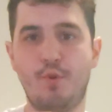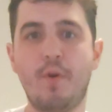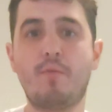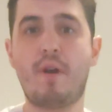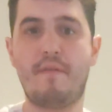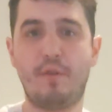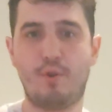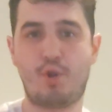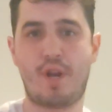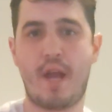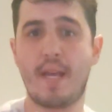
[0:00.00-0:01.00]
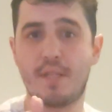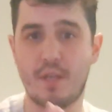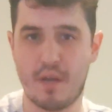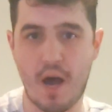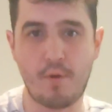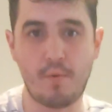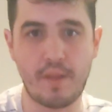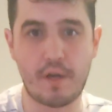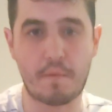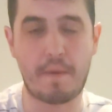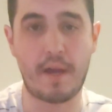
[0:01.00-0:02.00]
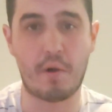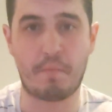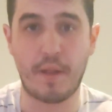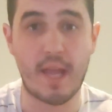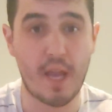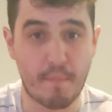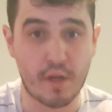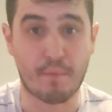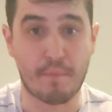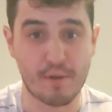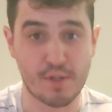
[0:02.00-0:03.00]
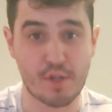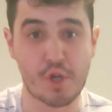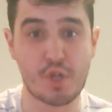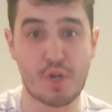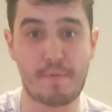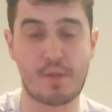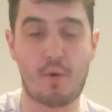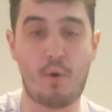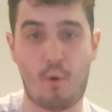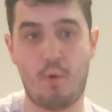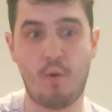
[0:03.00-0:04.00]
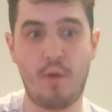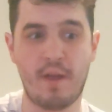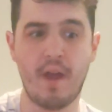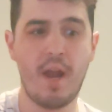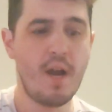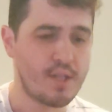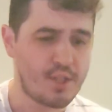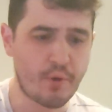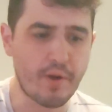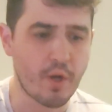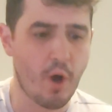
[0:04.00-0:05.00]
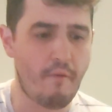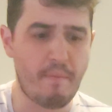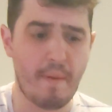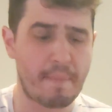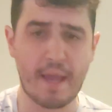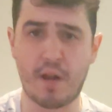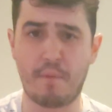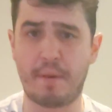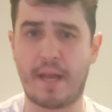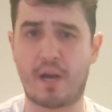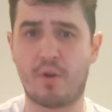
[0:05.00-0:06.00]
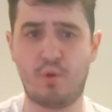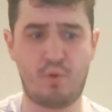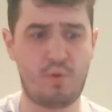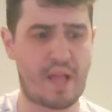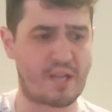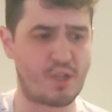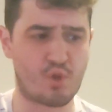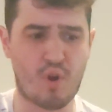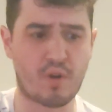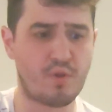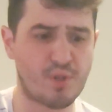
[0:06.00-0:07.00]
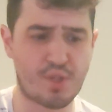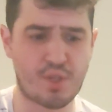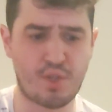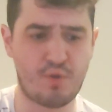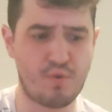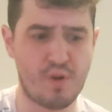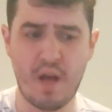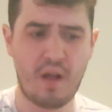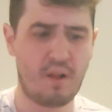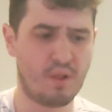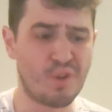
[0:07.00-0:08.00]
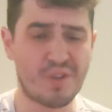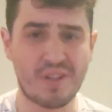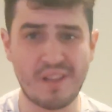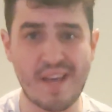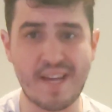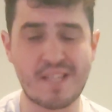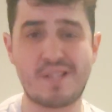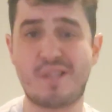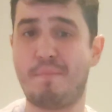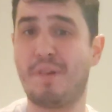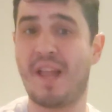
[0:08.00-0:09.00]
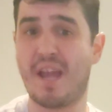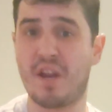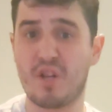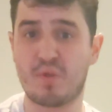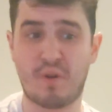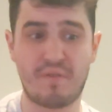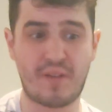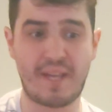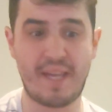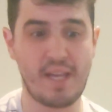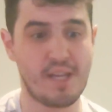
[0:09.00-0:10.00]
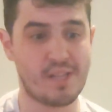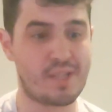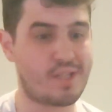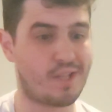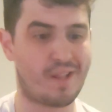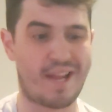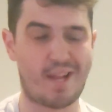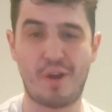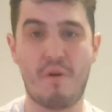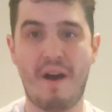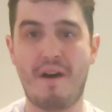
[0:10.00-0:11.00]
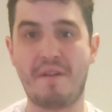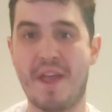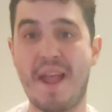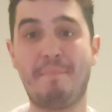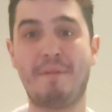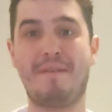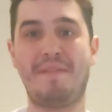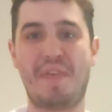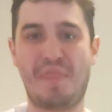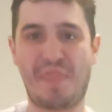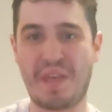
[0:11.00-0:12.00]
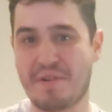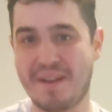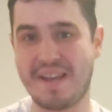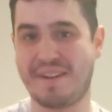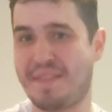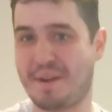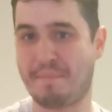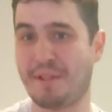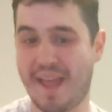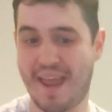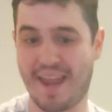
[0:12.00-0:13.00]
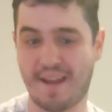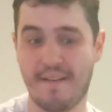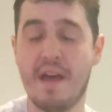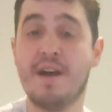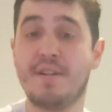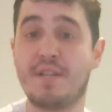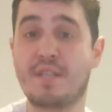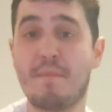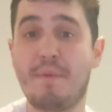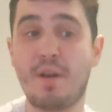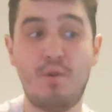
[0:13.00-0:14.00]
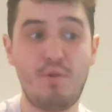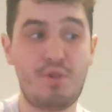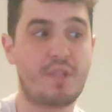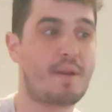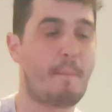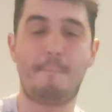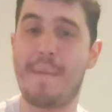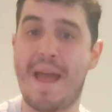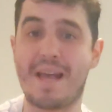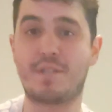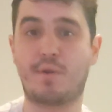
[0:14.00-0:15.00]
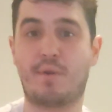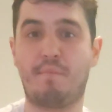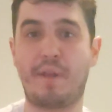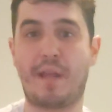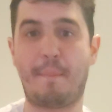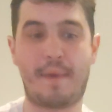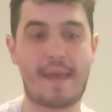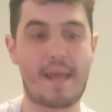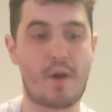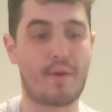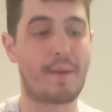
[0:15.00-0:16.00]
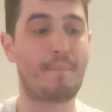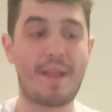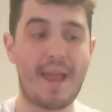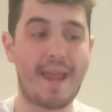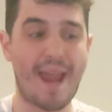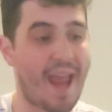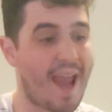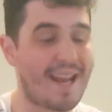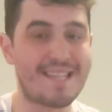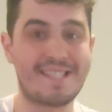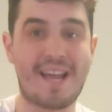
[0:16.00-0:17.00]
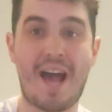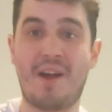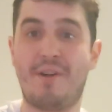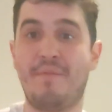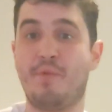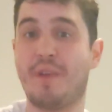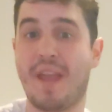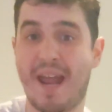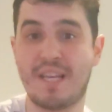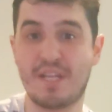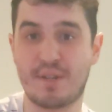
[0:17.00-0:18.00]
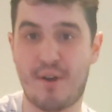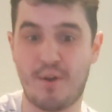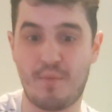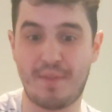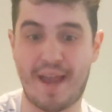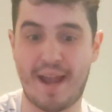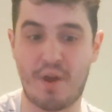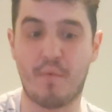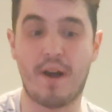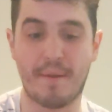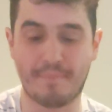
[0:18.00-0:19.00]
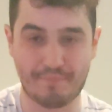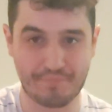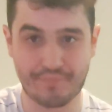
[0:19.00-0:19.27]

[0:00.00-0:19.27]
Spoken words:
Do you want to revolutionize not only your piano playing, but your musicianship as a whole? Do you want to go from a piano player who struggles to learn licks, to play in all 12 keys, to know how to implement the theory into their playing, to somebody who's just a master of playing piano, can play any style, any song with anyone?